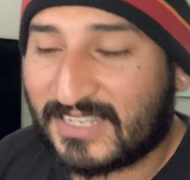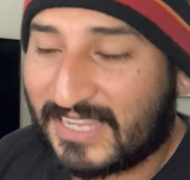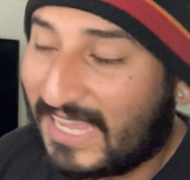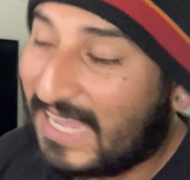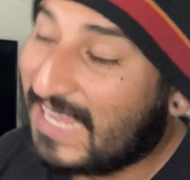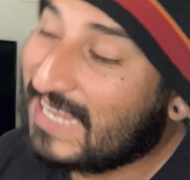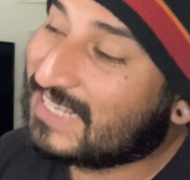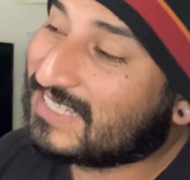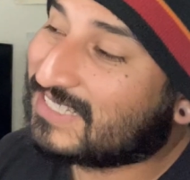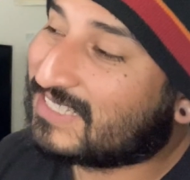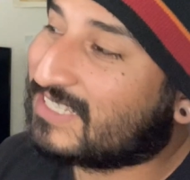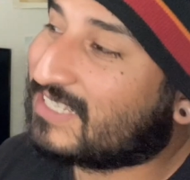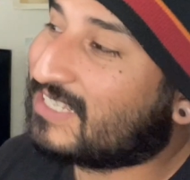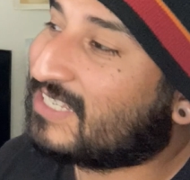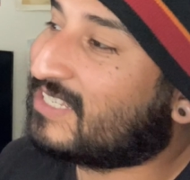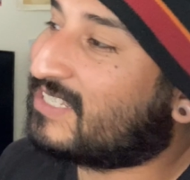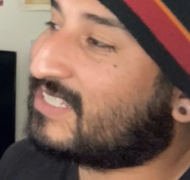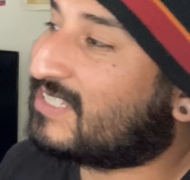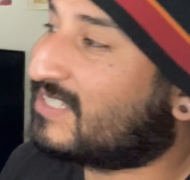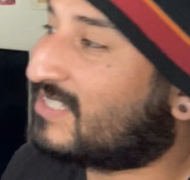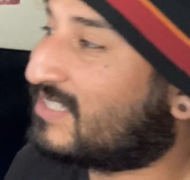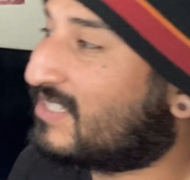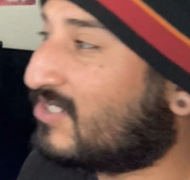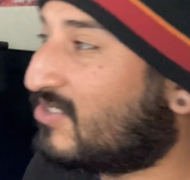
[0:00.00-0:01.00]

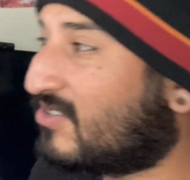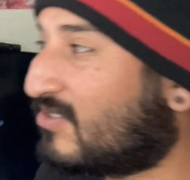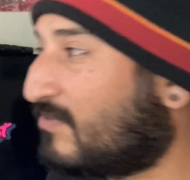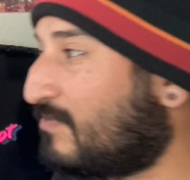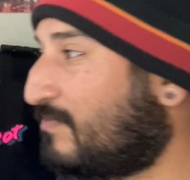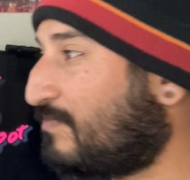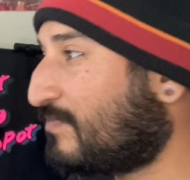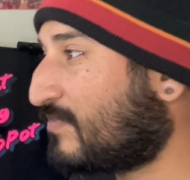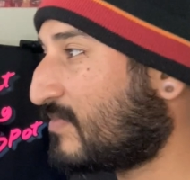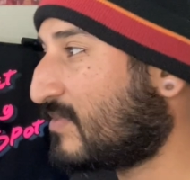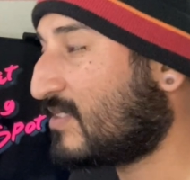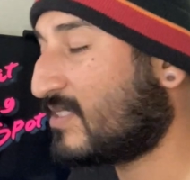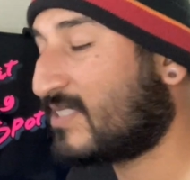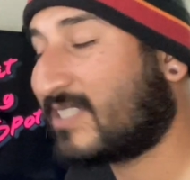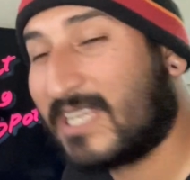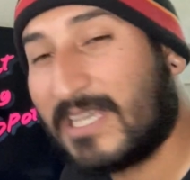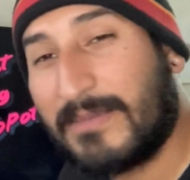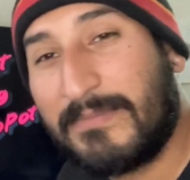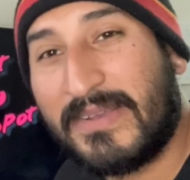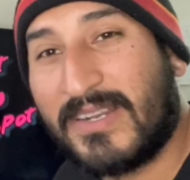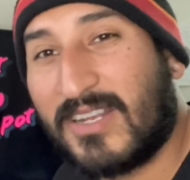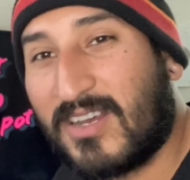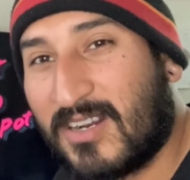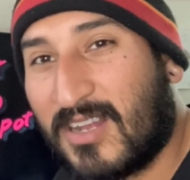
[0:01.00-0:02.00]
KZ is still
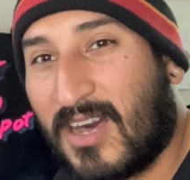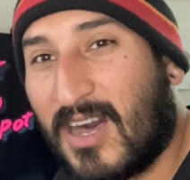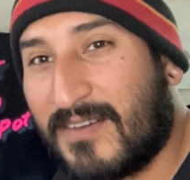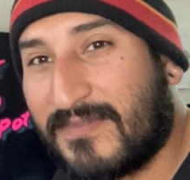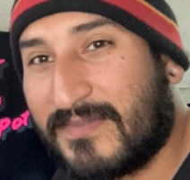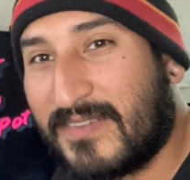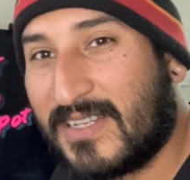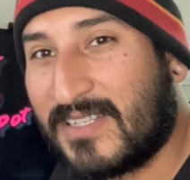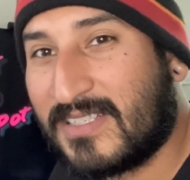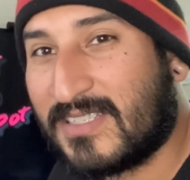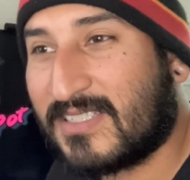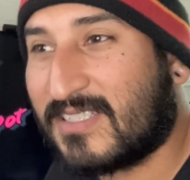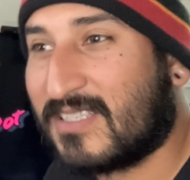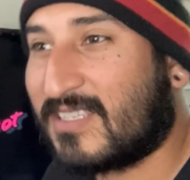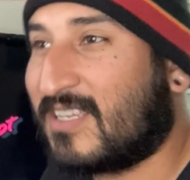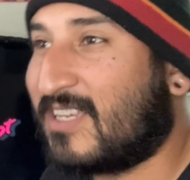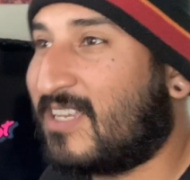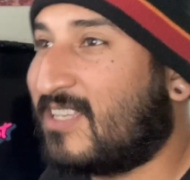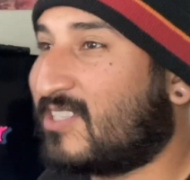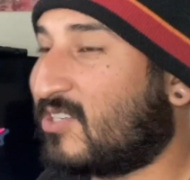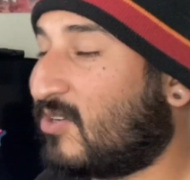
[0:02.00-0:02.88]
timid on offense.